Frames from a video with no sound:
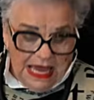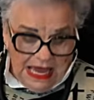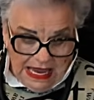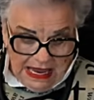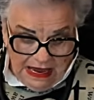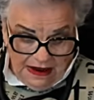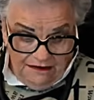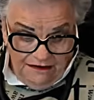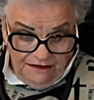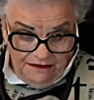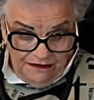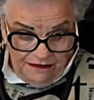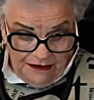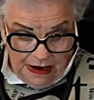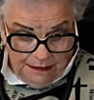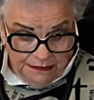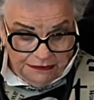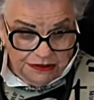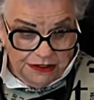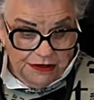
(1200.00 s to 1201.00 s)
have,
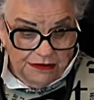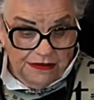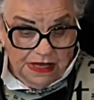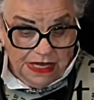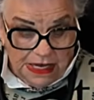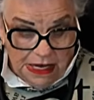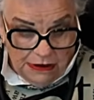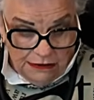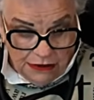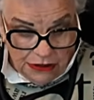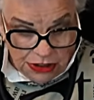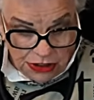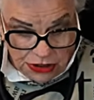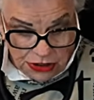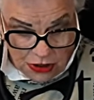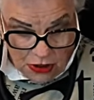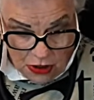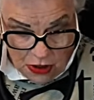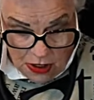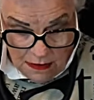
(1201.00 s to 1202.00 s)
up to the current
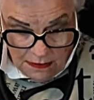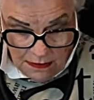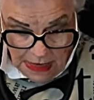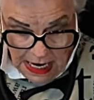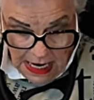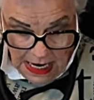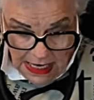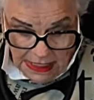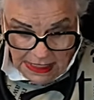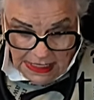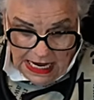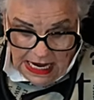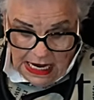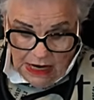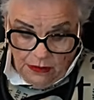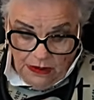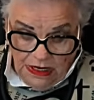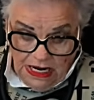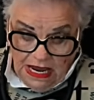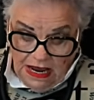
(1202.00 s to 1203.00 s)
time,
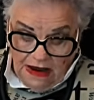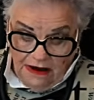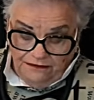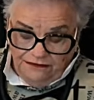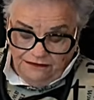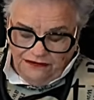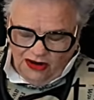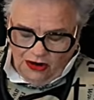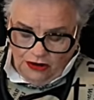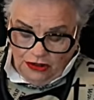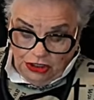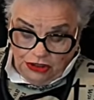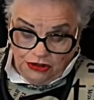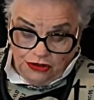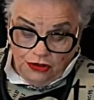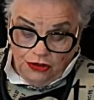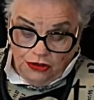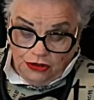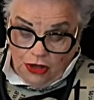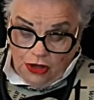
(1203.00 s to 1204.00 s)
now we have Donnie
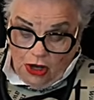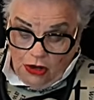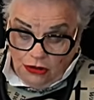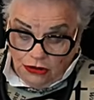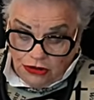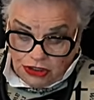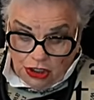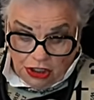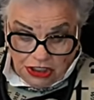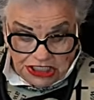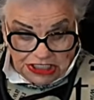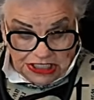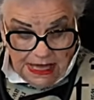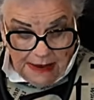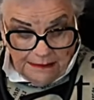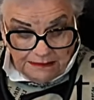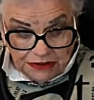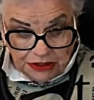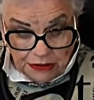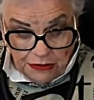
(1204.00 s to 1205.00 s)
Two Dollars. I
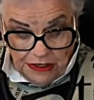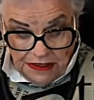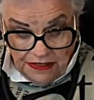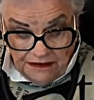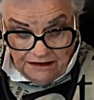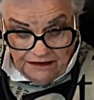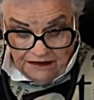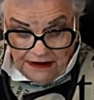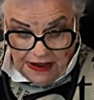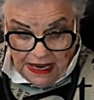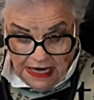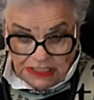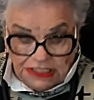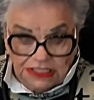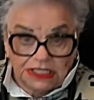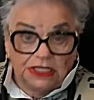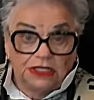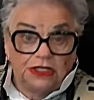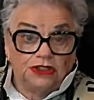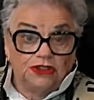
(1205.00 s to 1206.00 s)
slapped you in the
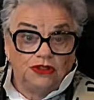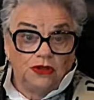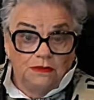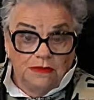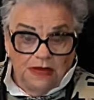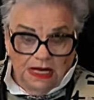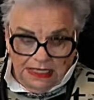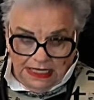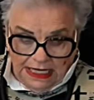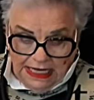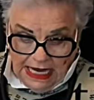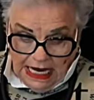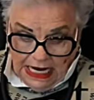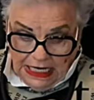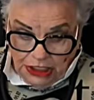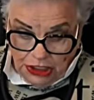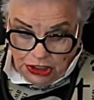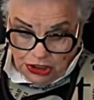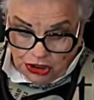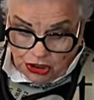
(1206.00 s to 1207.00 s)
face and
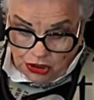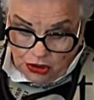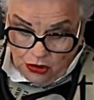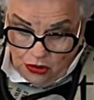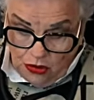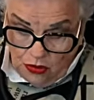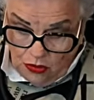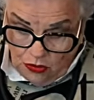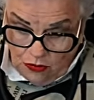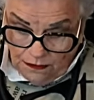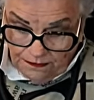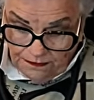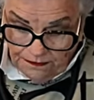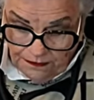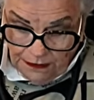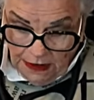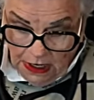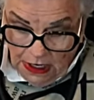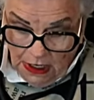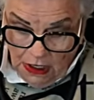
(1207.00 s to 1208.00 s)
humiliated you.
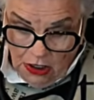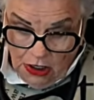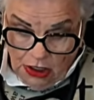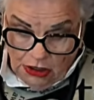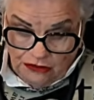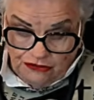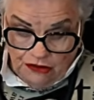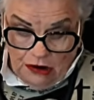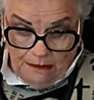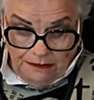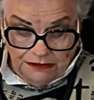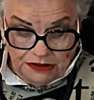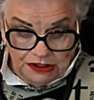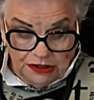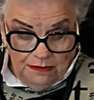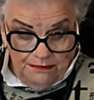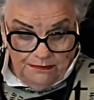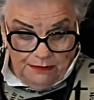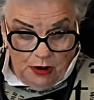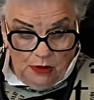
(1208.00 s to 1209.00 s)
I dropped
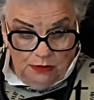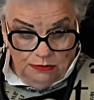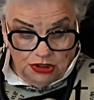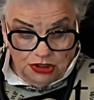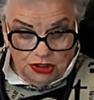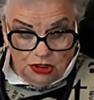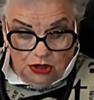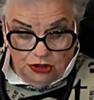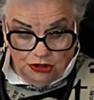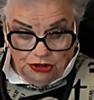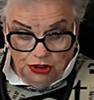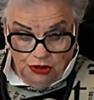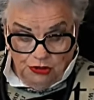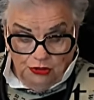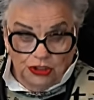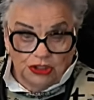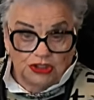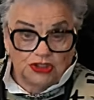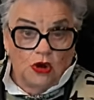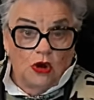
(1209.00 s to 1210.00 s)
some bombs on
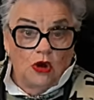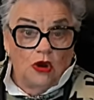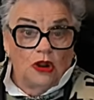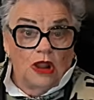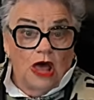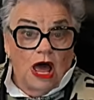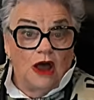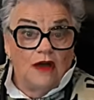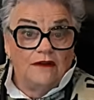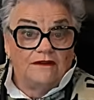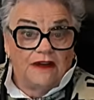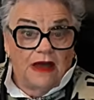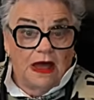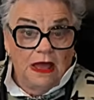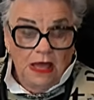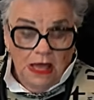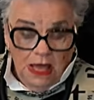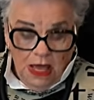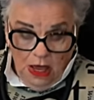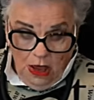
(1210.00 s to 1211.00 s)
you. It's all
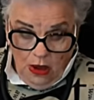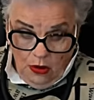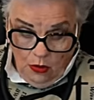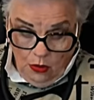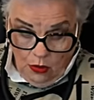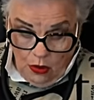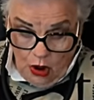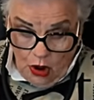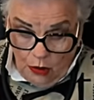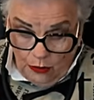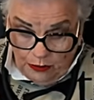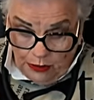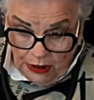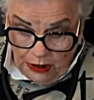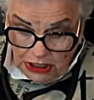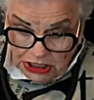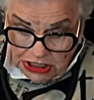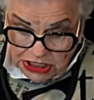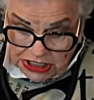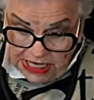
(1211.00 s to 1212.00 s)
over. World
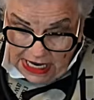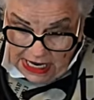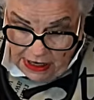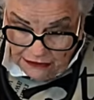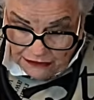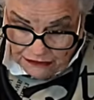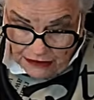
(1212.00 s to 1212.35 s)
peace now